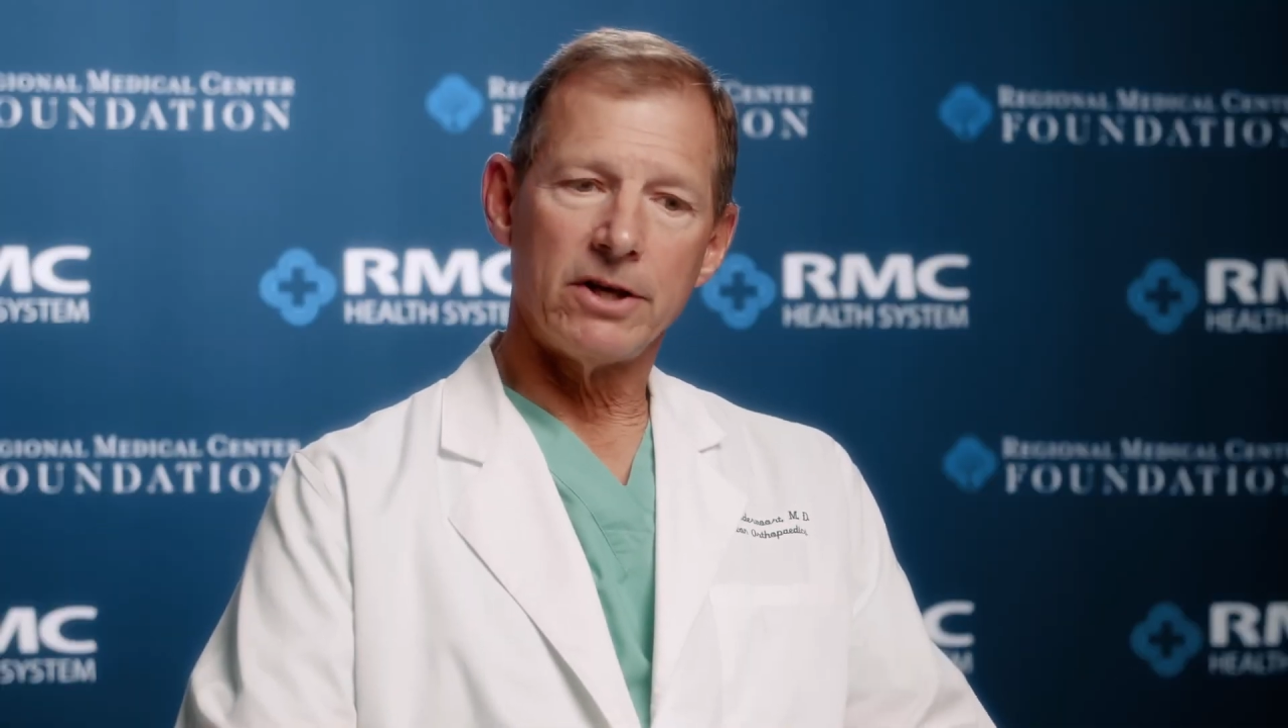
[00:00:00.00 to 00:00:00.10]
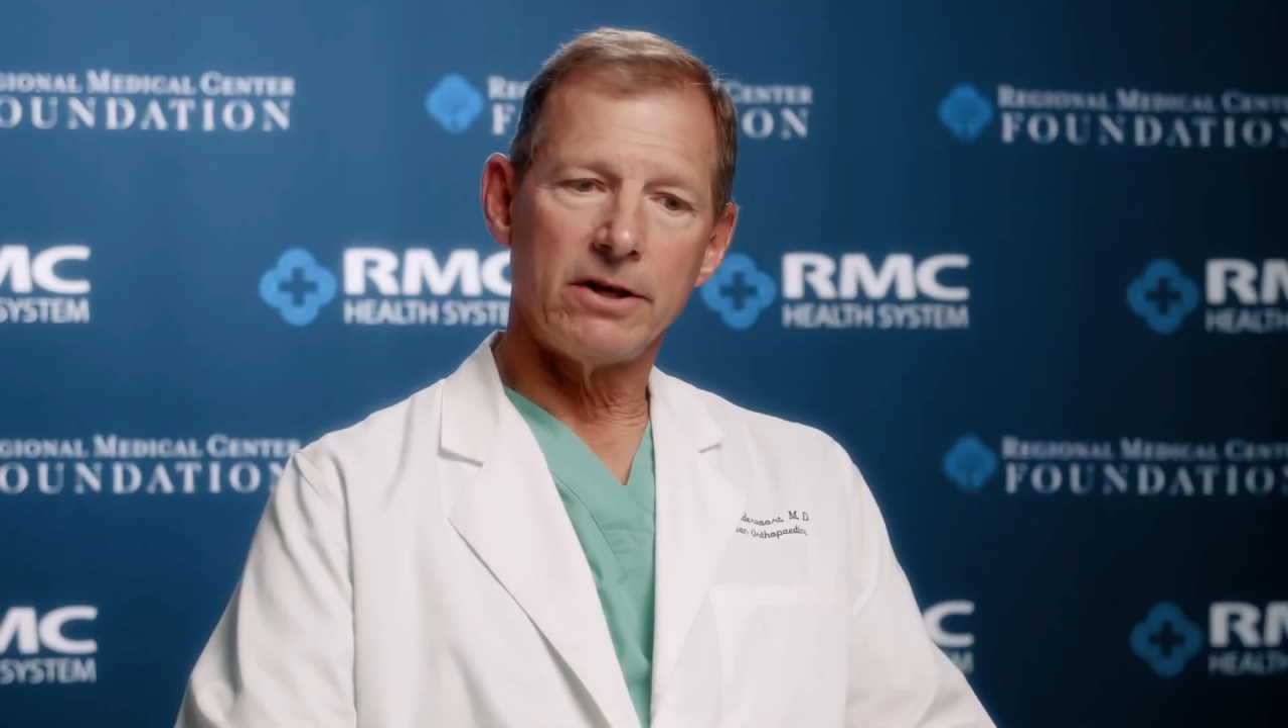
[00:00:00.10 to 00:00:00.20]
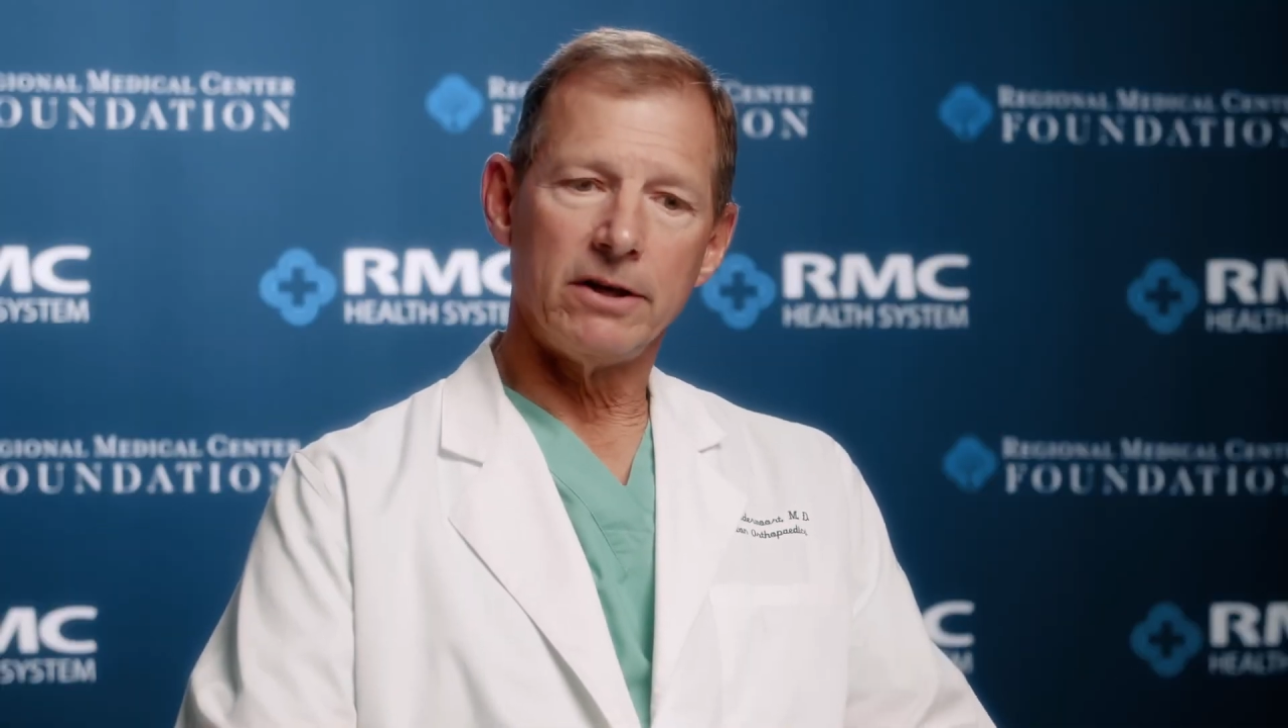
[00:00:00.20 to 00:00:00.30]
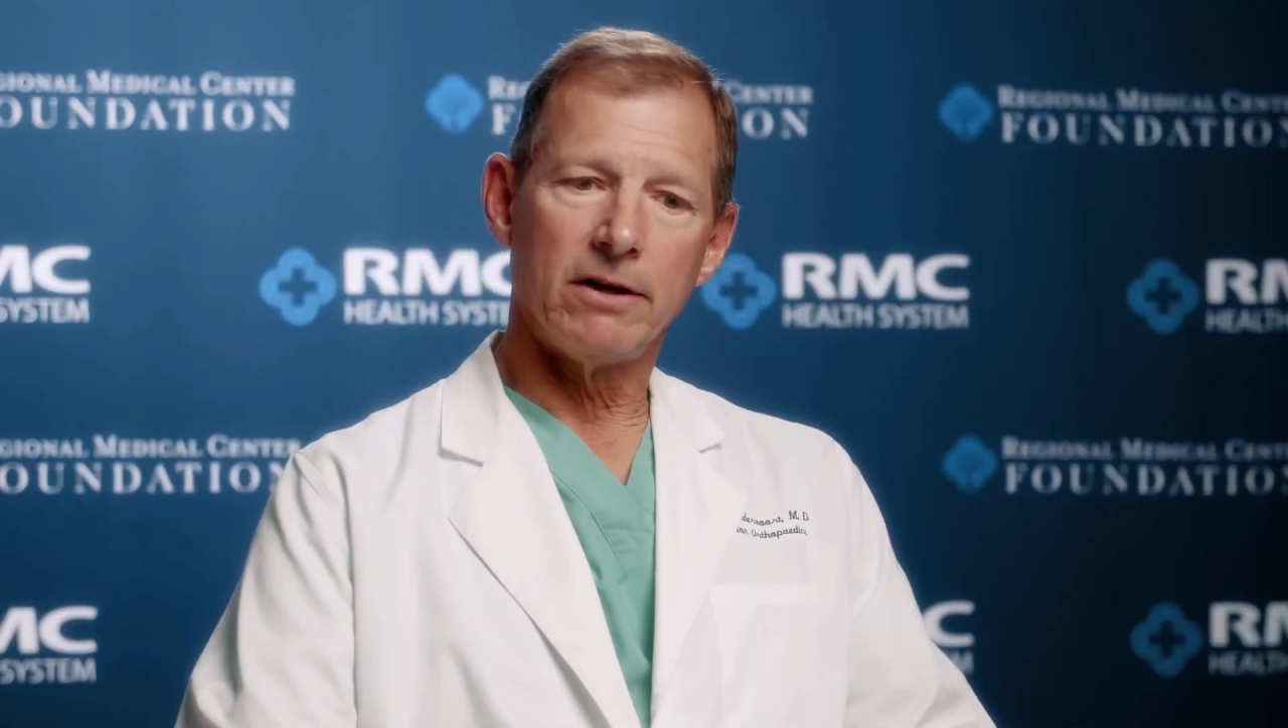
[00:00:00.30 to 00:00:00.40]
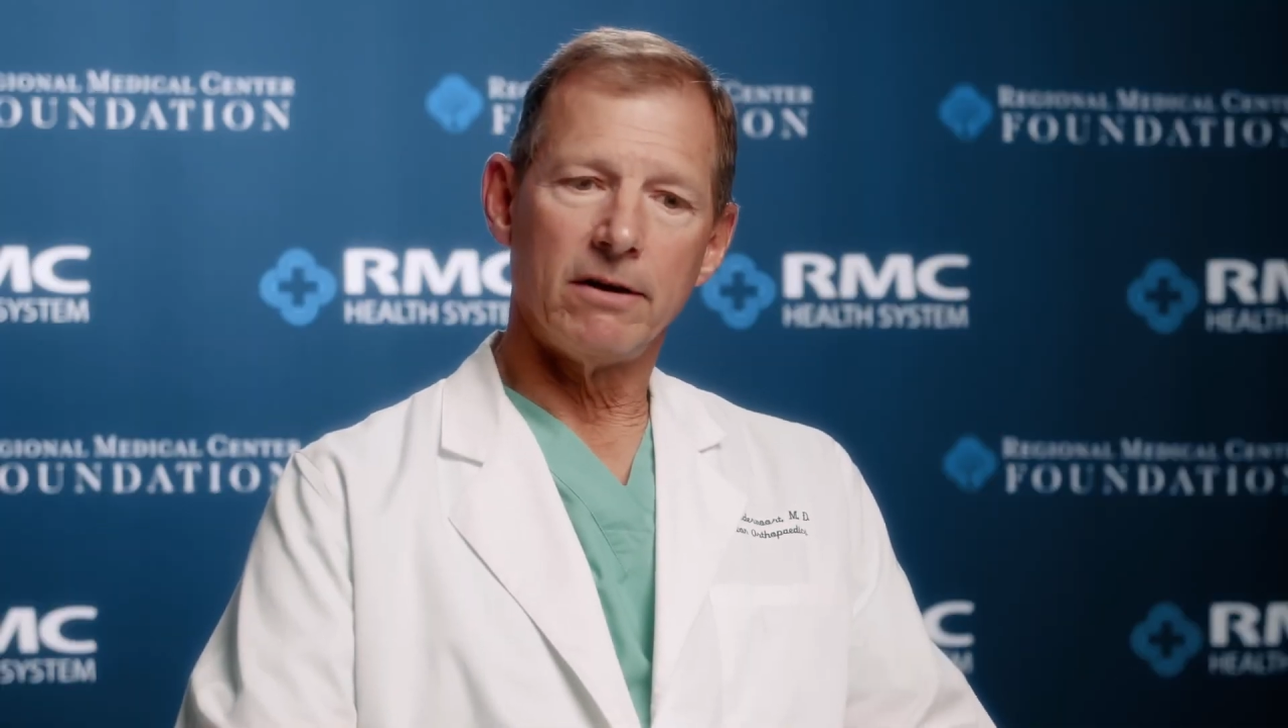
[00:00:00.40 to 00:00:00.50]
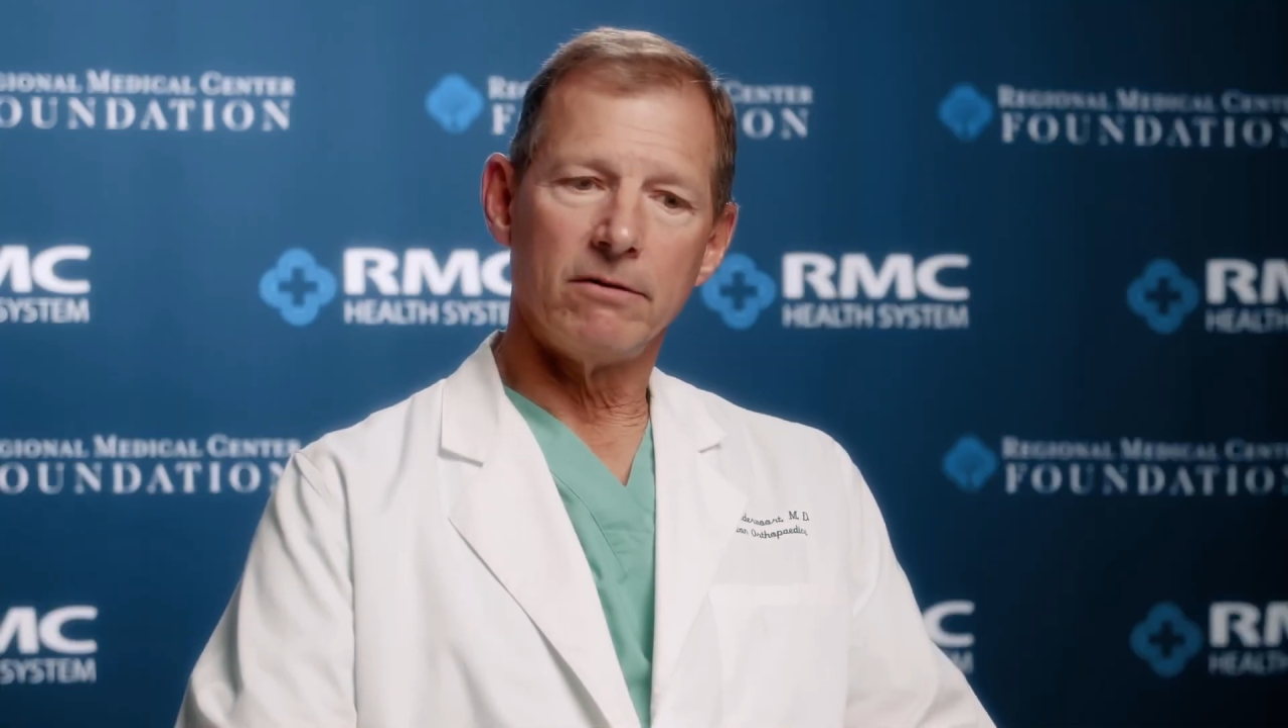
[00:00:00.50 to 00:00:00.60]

they